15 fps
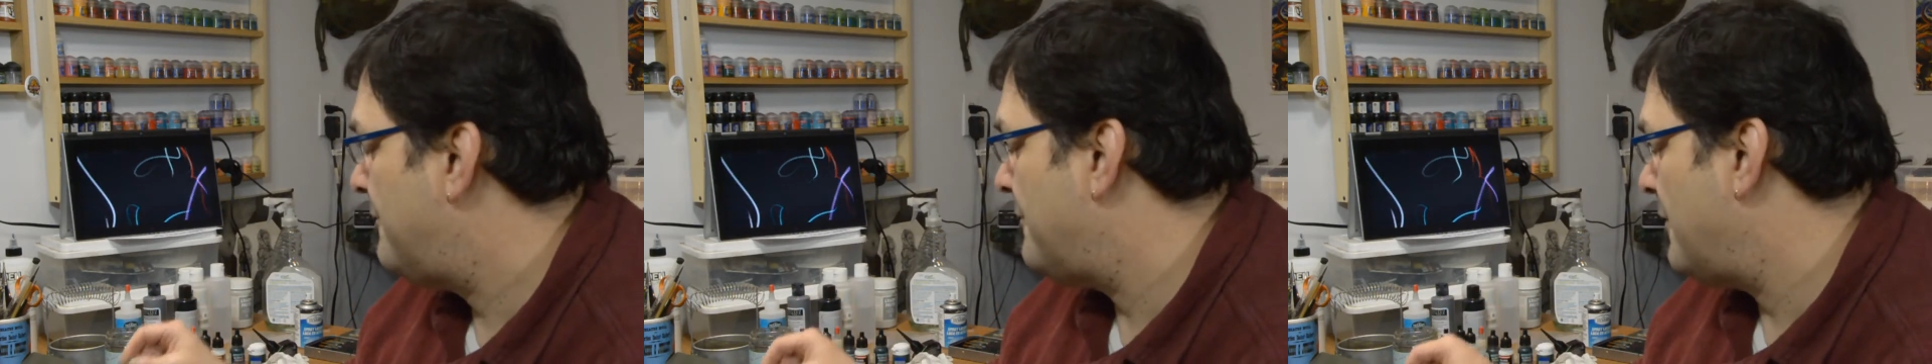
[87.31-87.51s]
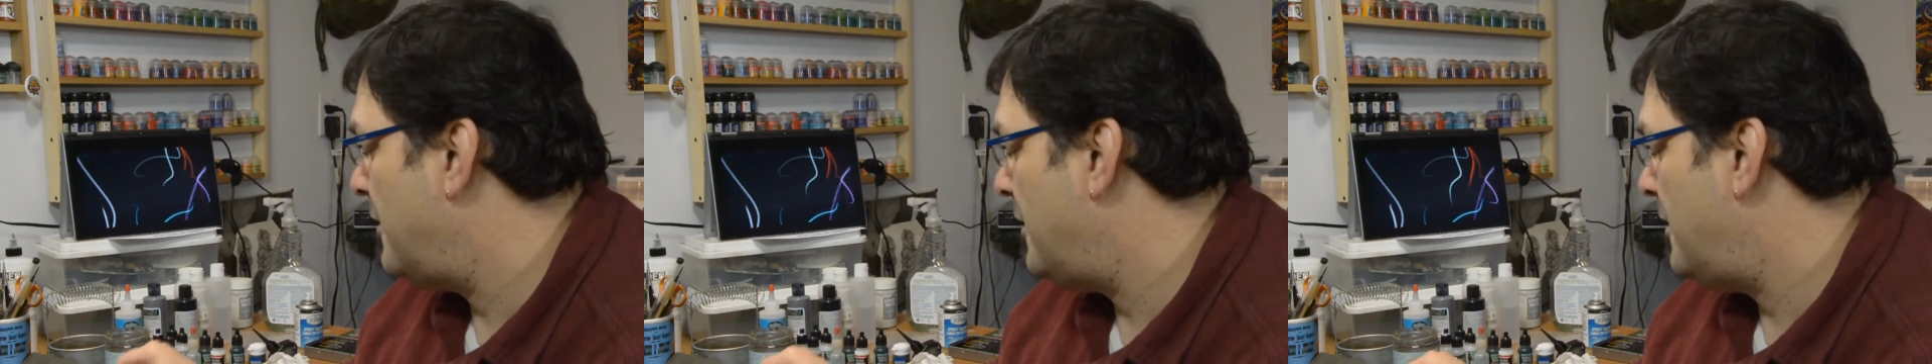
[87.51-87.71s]

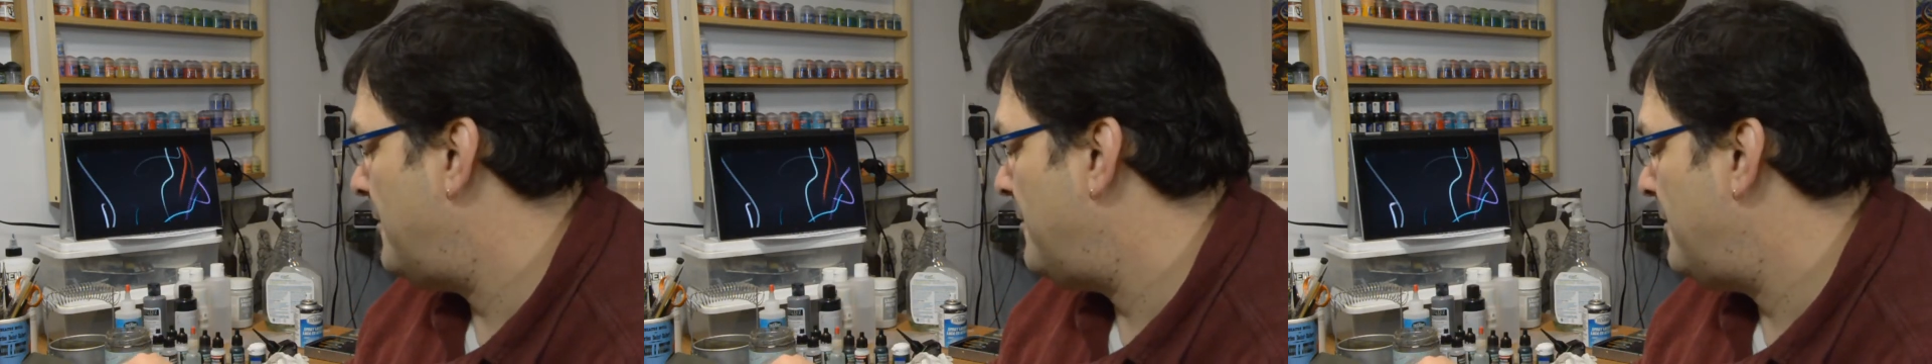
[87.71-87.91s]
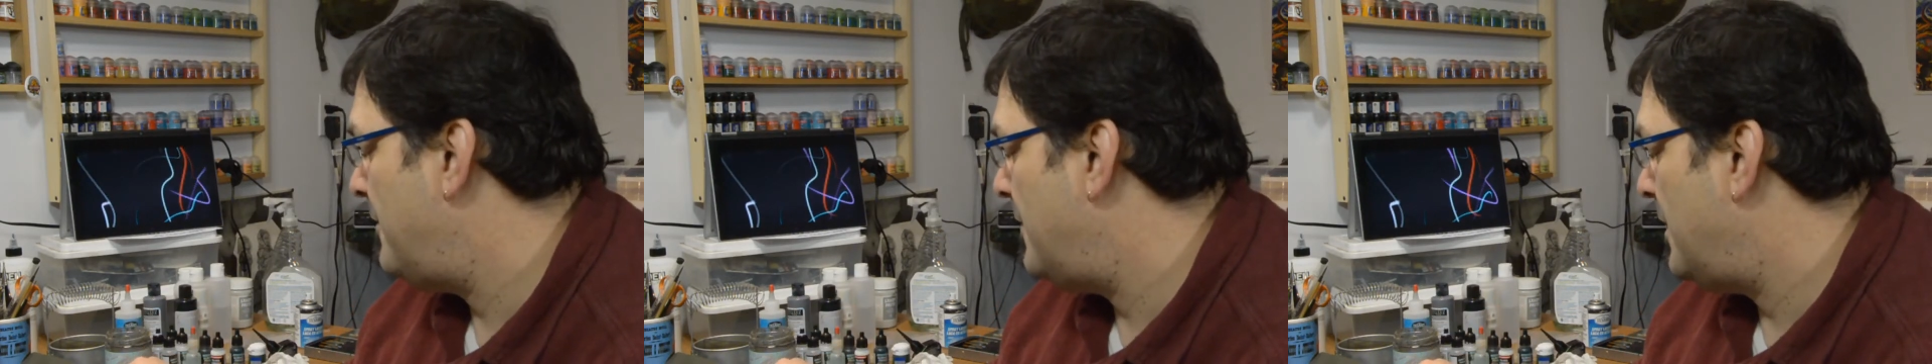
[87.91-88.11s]

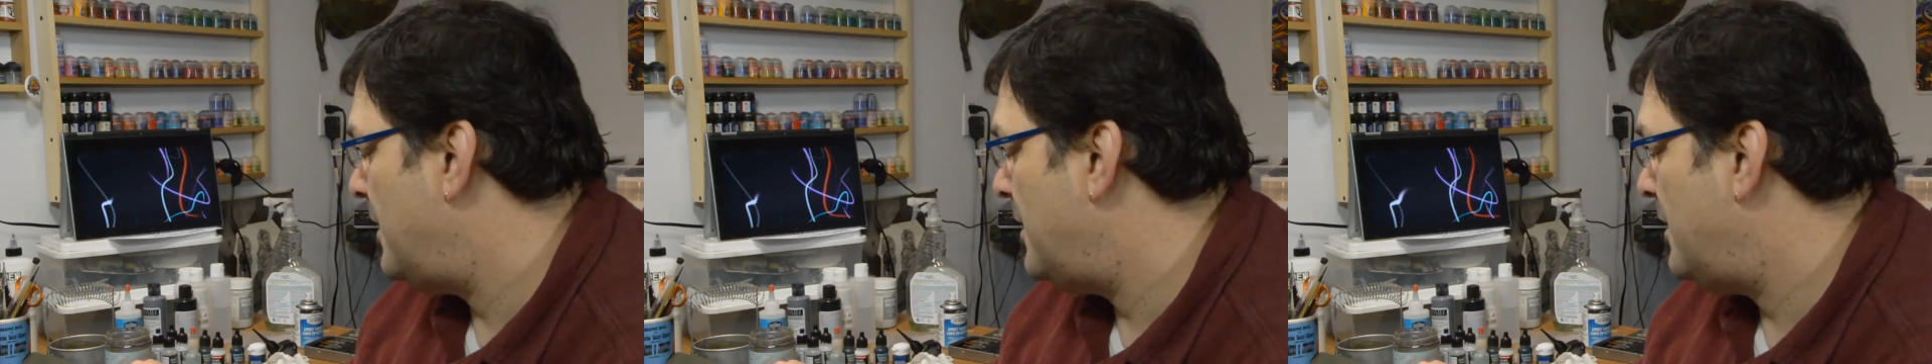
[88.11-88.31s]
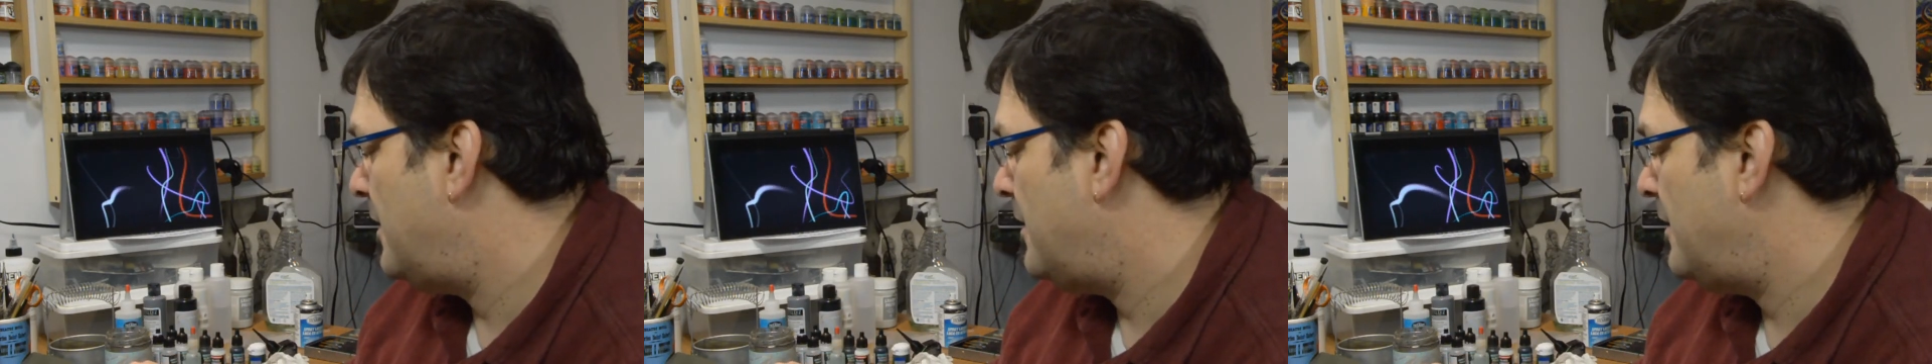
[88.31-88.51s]
from
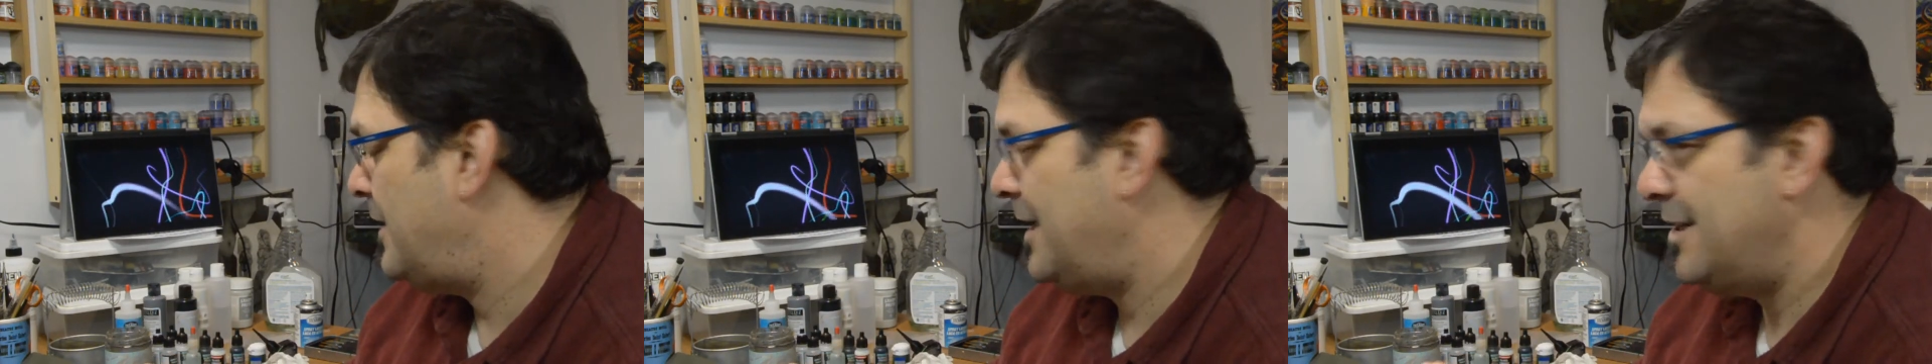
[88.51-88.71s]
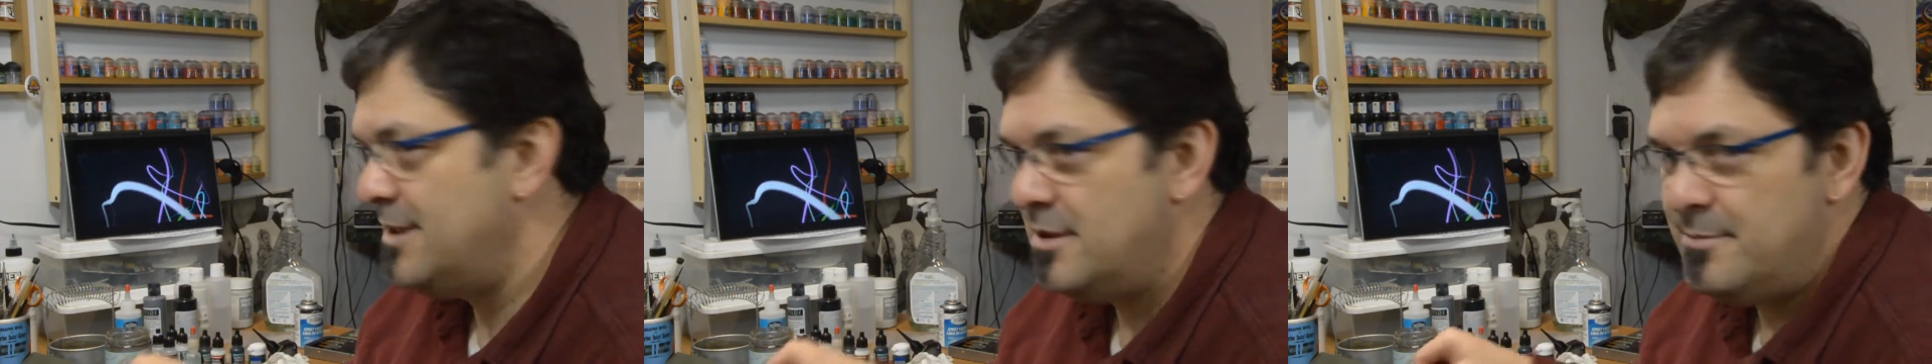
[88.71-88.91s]

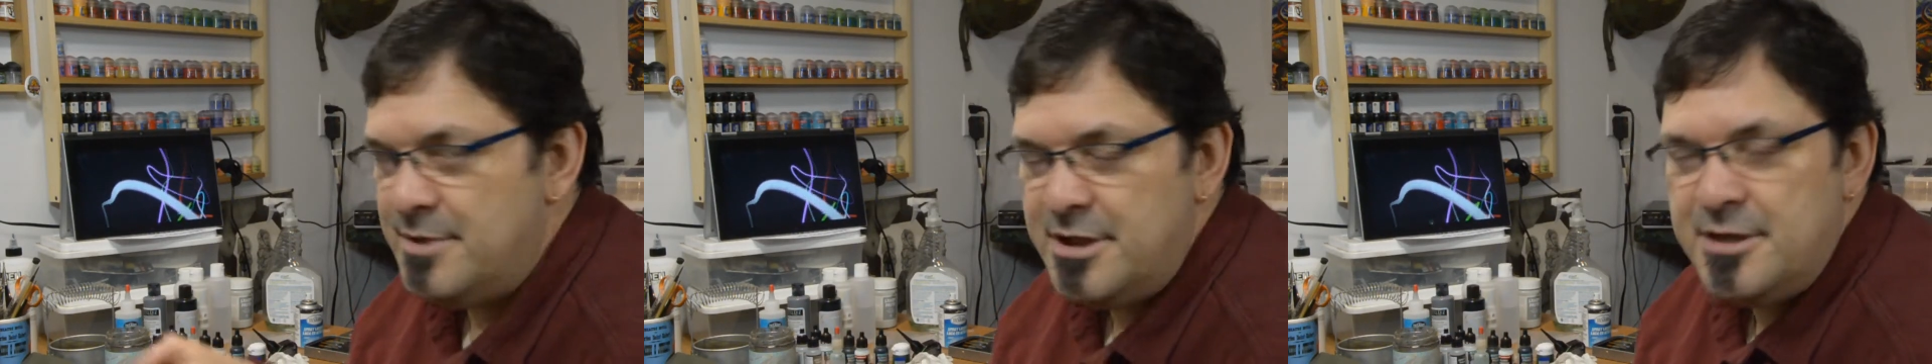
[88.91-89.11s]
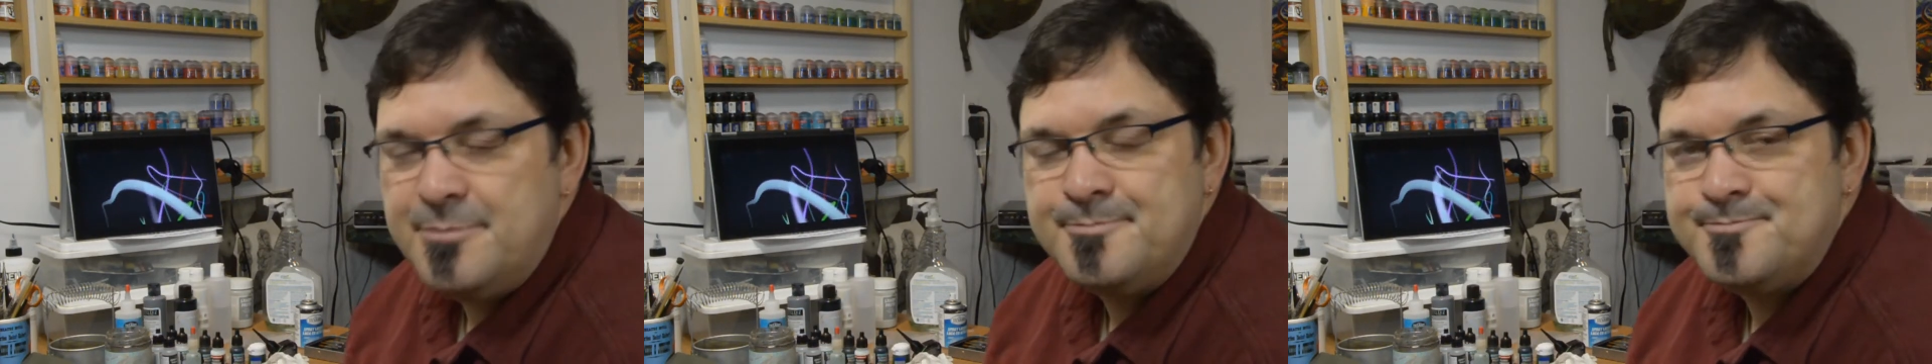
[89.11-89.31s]

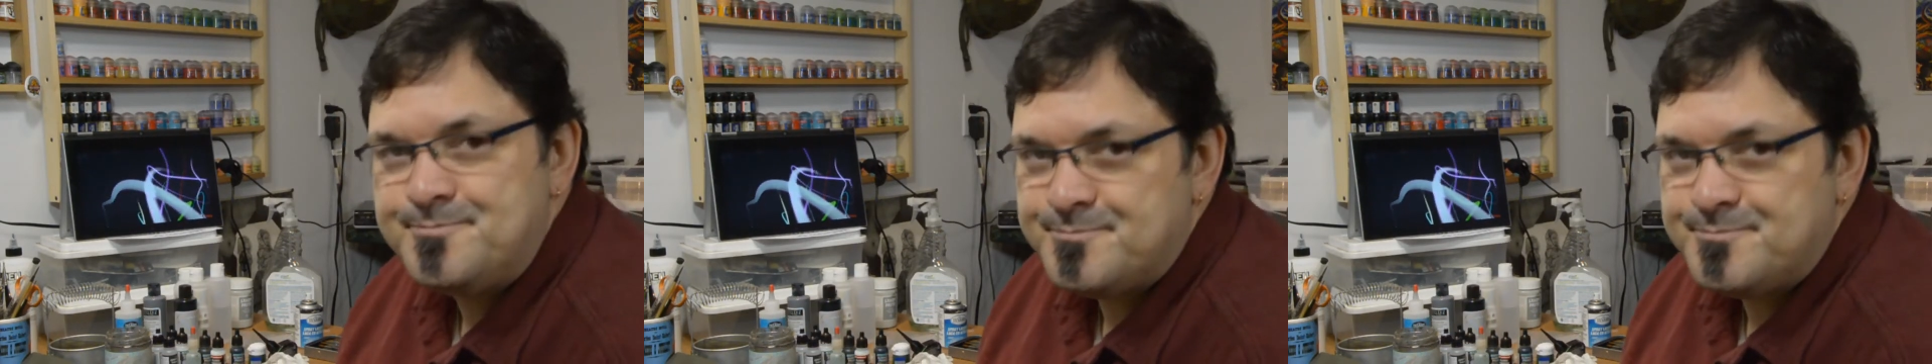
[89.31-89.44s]
ADB.